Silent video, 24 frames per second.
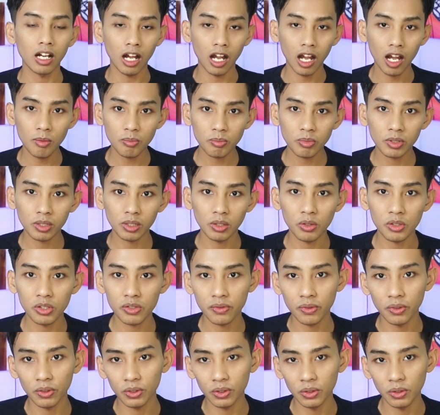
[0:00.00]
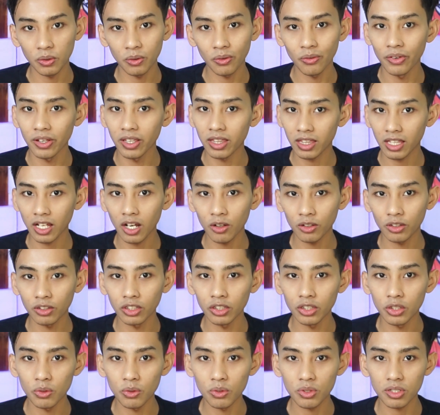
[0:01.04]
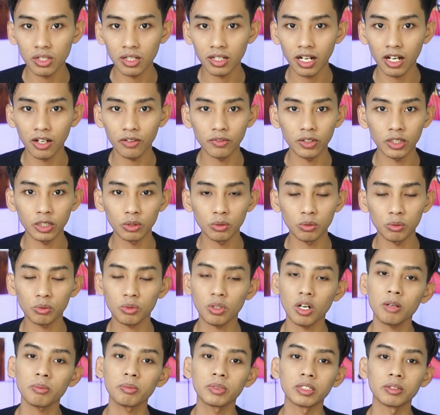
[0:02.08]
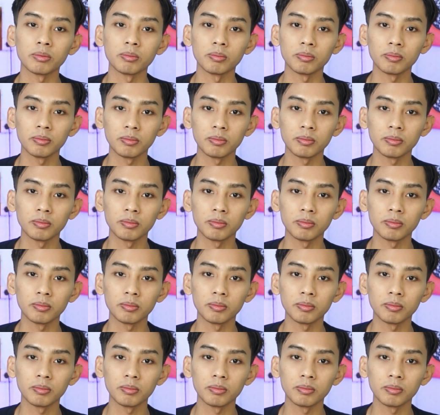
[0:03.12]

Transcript: up-close photo without the user having to crop them.